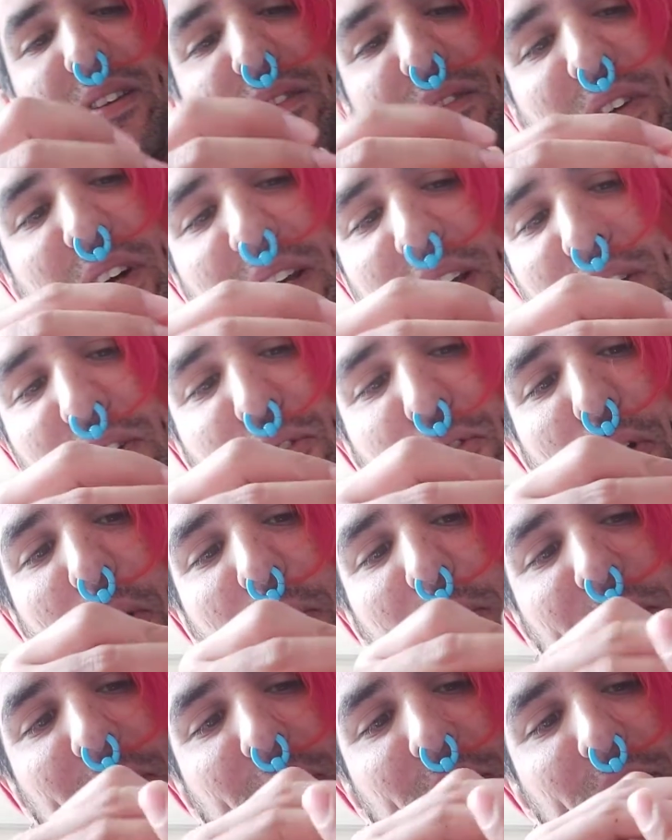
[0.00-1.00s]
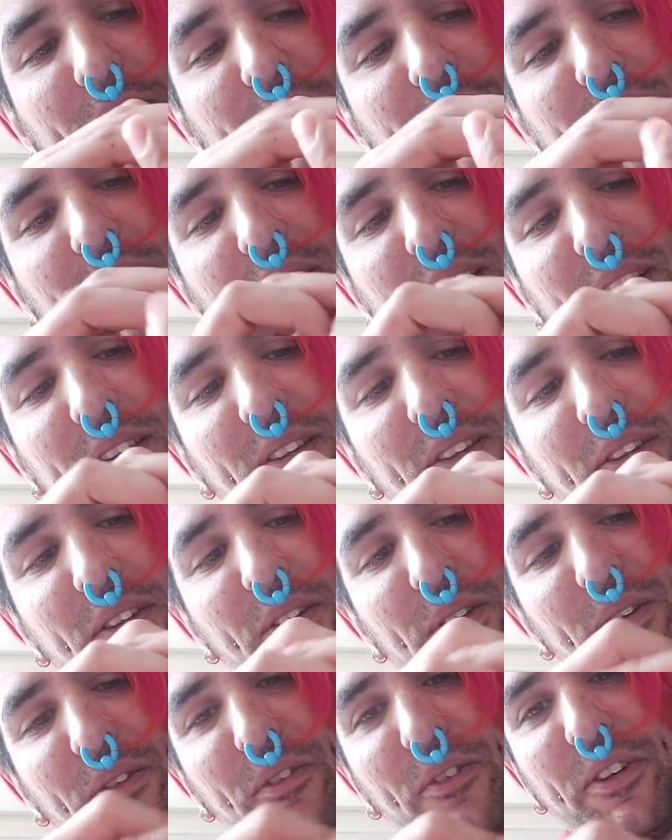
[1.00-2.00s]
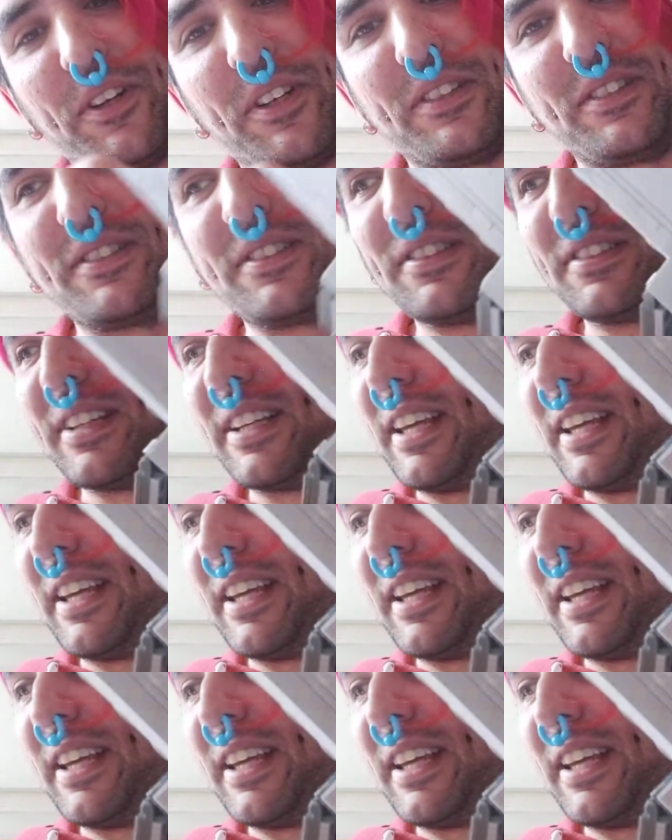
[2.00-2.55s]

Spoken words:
Fucking dropped it. Fucking doofus.